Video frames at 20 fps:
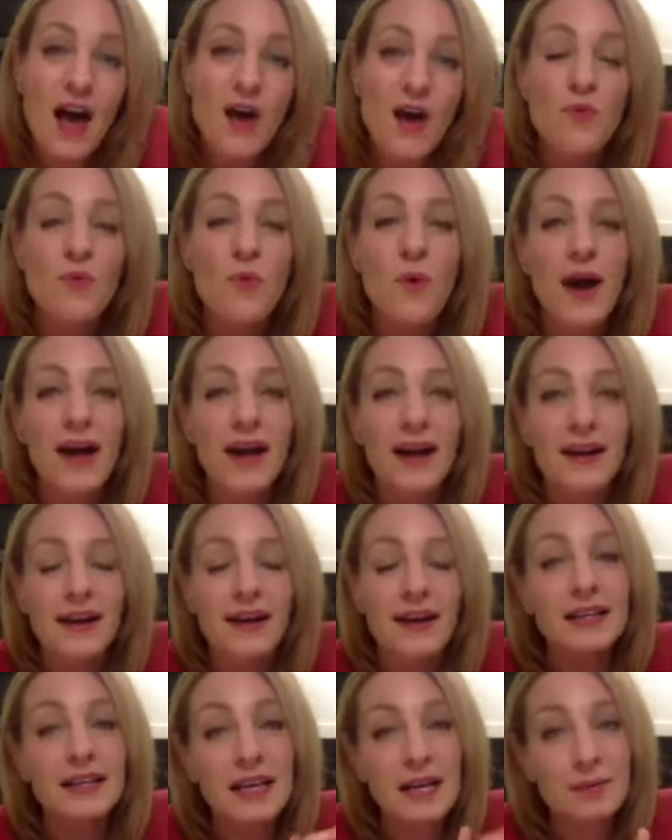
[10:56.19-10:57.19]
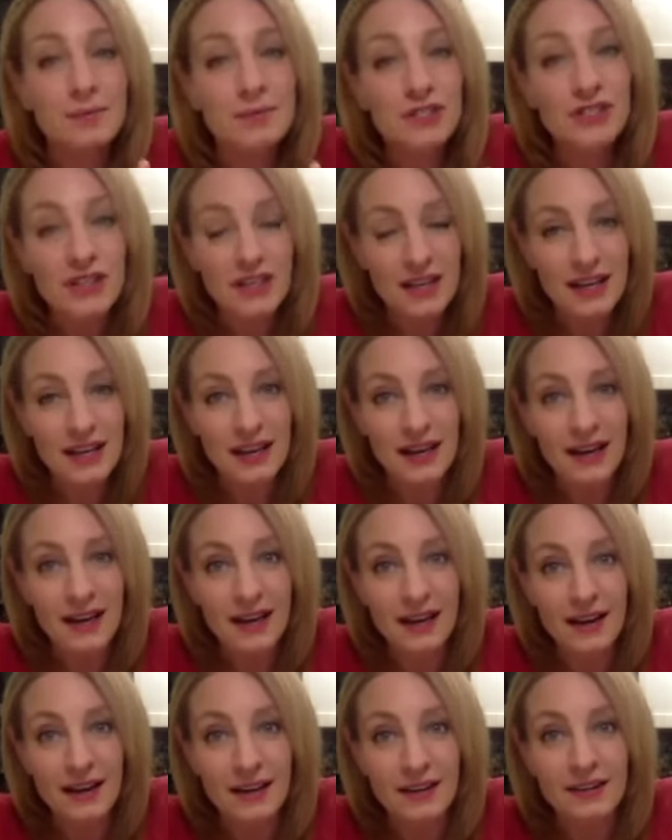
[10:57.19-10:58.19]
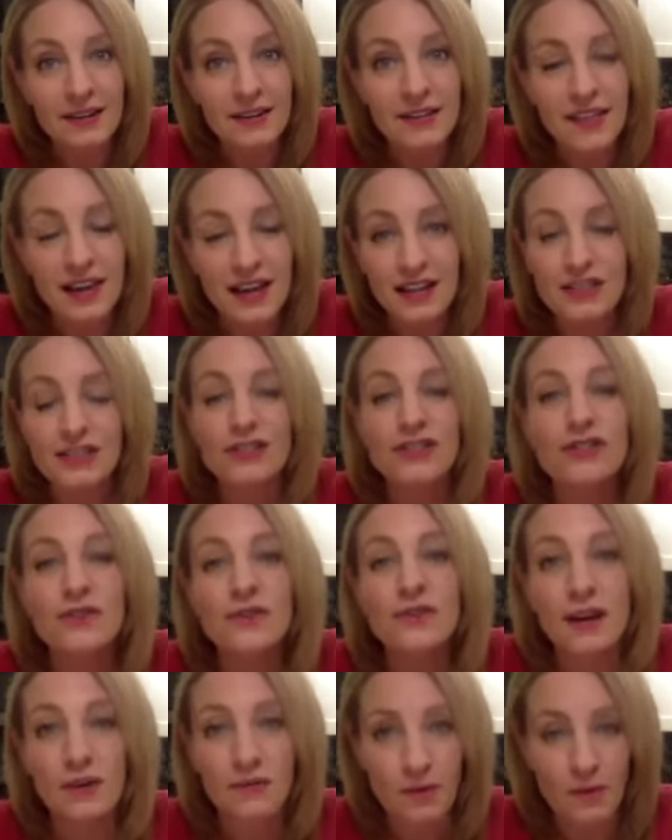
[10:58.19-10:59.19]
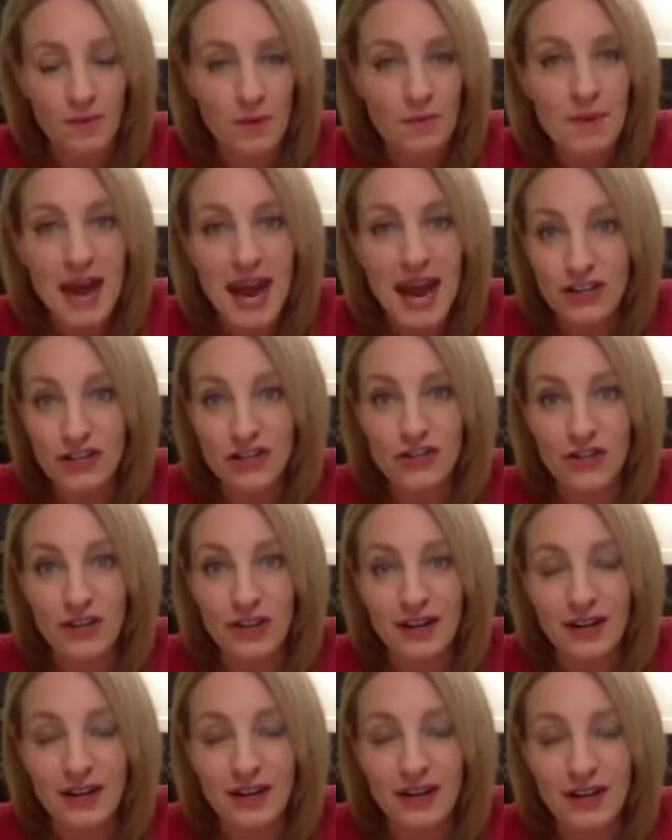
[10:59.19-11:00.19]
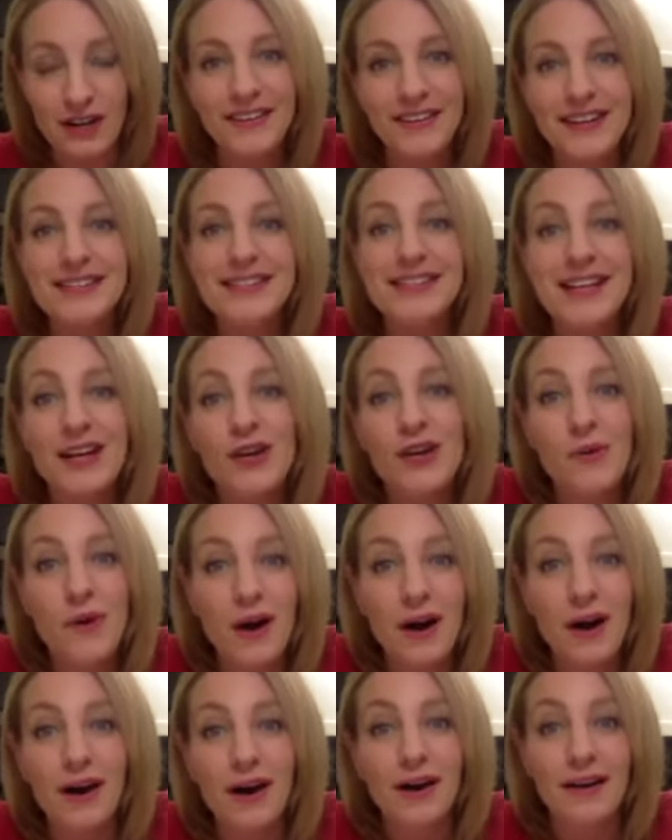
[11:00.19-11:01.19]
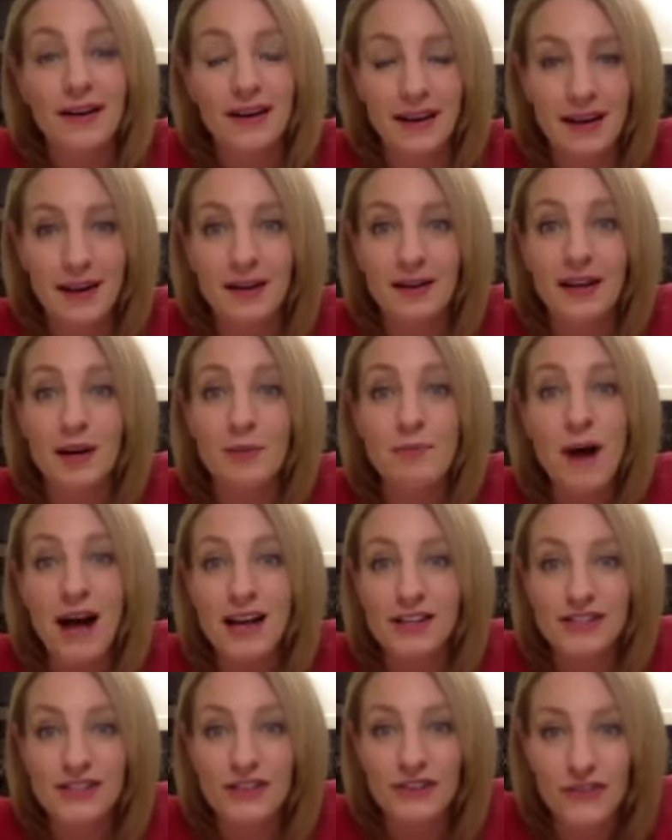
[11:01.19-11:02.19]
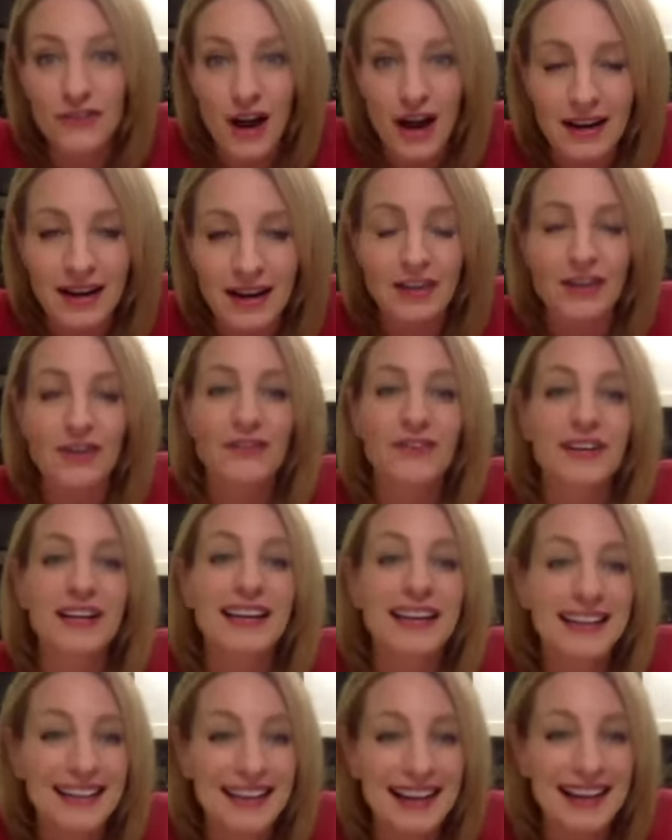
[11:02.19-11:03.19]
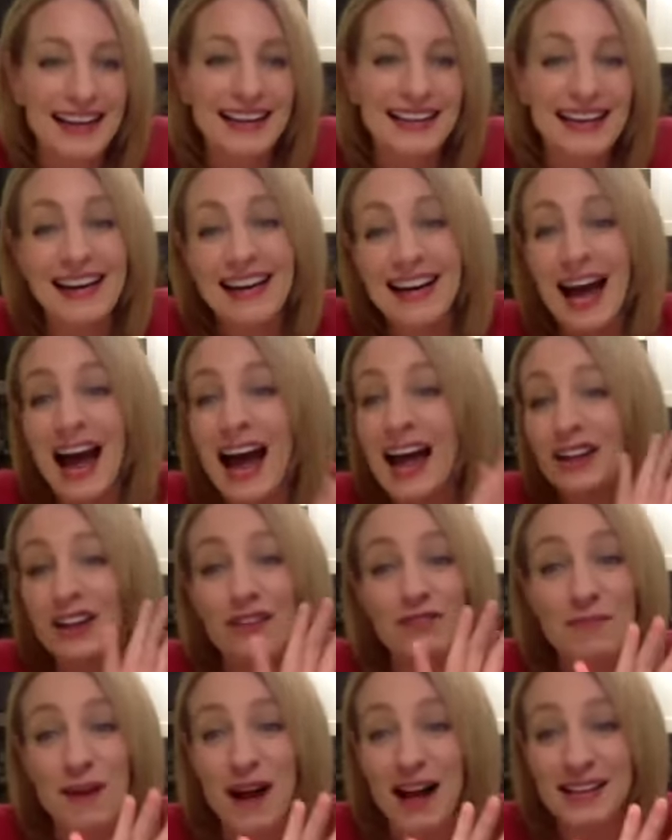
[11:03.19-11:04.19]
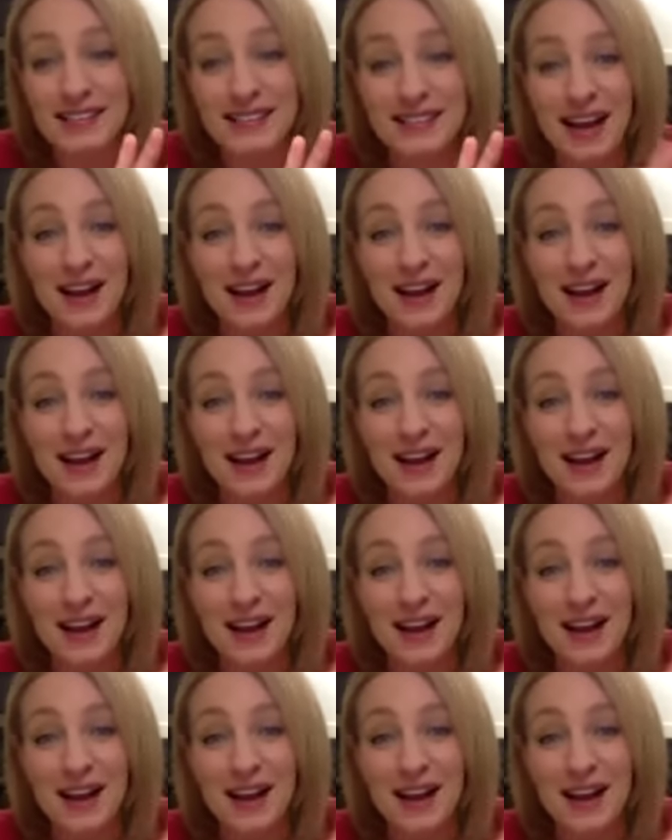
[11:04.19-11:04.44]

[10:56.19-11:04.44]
When it comes to eating things straight from the pantry, let's say you are in a pasta rut you're really and I love pasta.